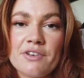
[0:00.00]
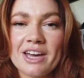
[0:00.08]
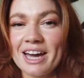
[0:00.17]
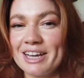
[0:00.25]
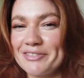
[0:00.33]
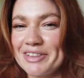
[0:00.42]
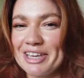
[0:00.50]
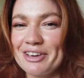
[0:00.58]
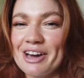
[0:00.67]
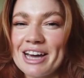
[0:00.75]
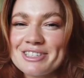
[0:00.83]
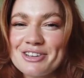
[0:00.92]
I kind of let you
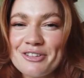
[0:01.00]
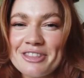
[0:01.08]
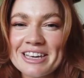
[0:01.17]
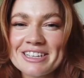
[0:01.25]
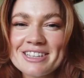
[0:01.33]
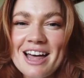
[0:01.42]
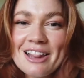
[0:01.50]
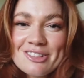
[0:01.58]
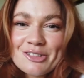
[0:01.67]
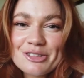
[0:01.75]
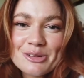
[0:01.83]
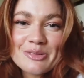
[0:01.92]
guys know things
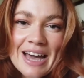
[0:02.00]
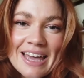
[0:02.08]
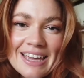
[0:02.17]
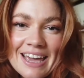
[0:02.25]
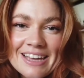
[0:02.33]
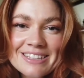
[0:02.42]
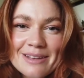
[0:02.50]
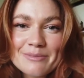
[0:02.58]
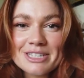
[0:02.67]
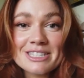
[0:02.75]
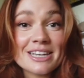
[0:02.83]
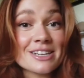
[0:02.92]
along the way as I'm
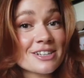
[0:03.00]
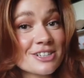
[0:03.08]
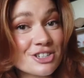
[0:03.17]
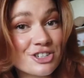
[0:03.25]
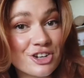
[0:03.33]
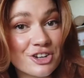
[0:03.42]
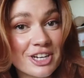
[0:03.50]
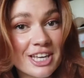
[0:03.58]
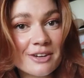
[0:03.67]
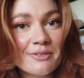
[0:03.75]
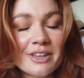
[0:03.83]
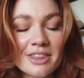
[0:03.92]
just like
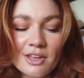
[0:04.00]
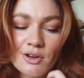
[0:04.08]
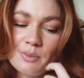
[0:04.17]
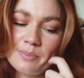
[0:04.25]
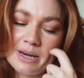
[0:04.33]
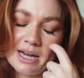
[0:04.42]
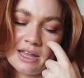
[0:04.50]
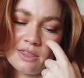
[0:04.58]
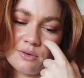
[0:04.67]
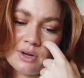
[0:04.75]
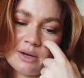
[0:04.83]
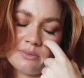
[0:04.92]
journeying with you, but I
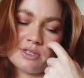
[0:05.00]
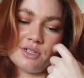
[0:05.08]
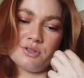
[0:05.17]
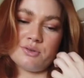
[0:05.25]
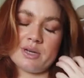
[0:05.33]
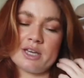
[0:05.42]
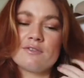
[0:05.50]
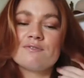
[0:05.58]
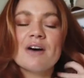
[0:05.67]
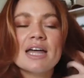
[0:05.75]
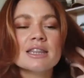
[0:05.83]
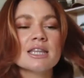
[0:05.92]
thought I would do a
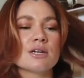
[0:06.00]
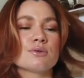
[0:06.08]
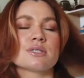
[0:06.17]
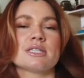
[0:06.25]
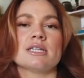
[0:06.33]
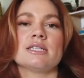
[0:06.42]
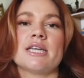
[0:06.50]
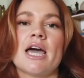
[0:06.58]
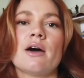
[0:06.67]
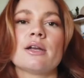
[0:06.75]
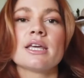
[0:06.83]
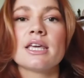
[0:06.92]
fun little sit
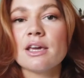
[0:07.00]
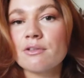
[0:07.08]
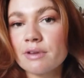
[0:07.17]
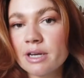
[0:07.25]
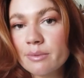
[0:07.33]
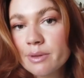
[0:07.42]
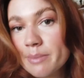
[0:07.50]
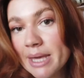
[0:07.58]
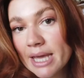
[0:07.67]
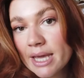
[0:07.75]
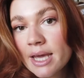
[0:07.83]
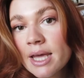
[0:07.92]
down, get ready with
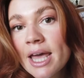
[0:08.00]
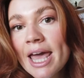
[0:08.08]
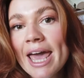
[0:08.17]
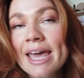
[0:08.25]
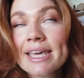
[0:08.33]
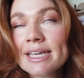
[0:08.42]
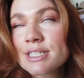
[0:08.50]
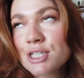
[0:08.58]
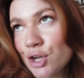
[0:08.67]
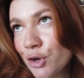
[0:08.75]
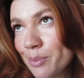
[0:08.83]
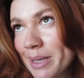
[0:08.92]
me and get to
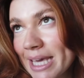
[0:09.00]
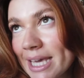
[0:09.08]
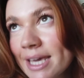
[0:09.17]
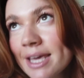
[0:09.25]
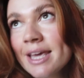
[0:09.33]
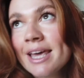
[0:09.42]
know me,